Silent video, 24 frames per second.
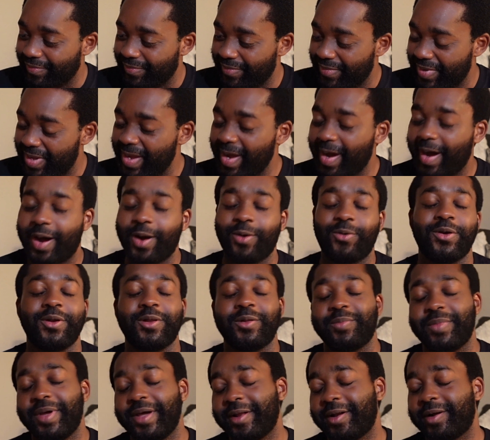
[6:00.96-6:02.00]
he
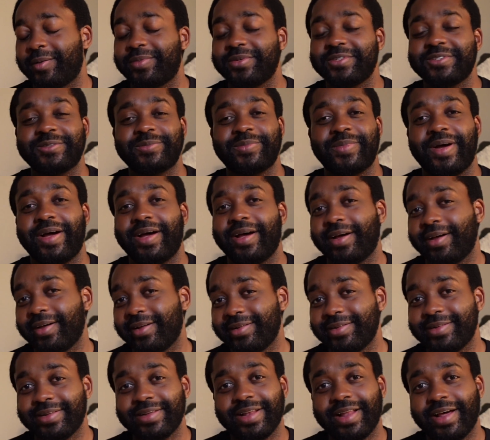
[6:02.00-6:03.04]
already made up his
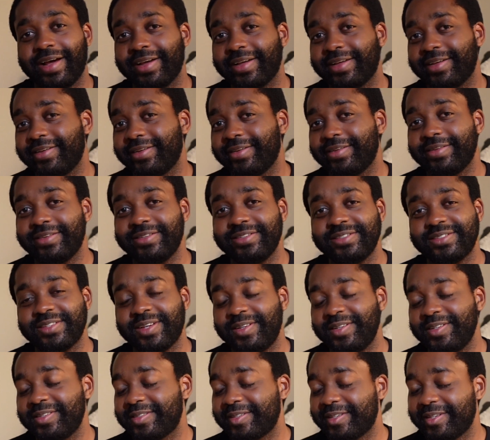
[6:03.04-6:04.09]
mind. Like he's
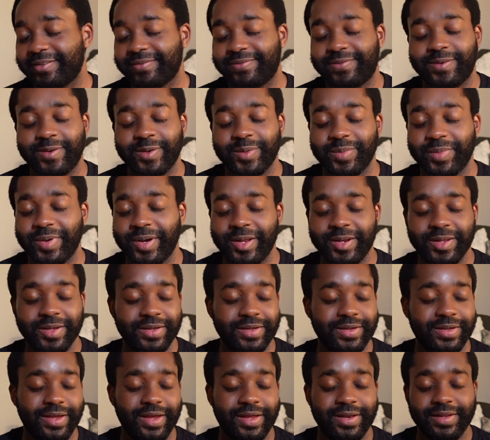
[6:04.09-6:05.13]
in it for the
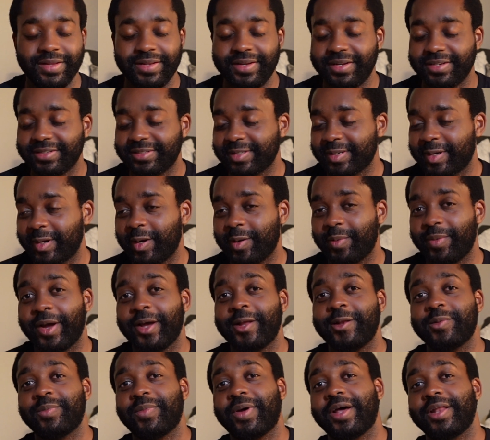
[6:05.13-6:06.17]
money and he doesn't care about
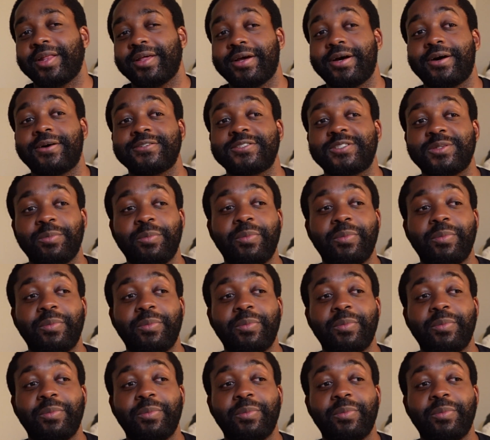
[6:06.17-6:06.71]
anybody else.